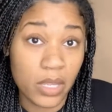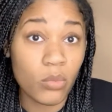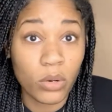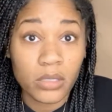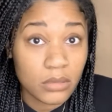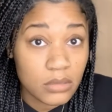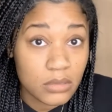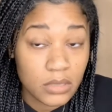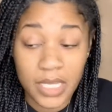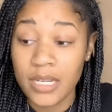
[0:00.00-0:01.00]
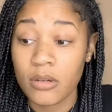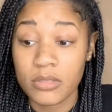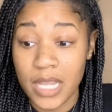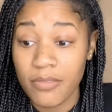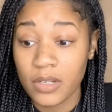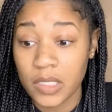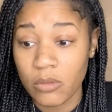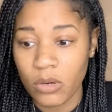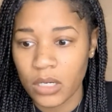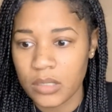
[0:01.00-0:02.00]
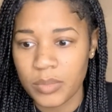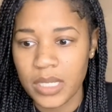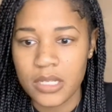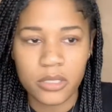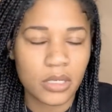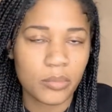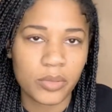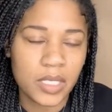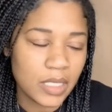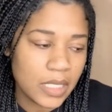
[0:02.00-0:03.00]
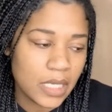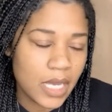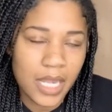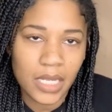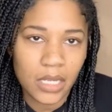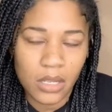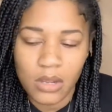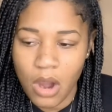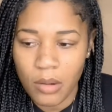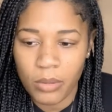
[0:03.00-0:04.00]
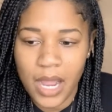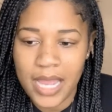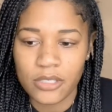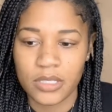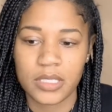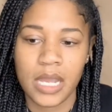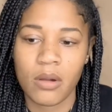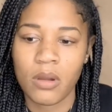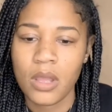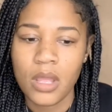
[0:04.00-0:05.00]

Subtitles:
it works. Keto definitely works because you're completely cutting carbohydrates out.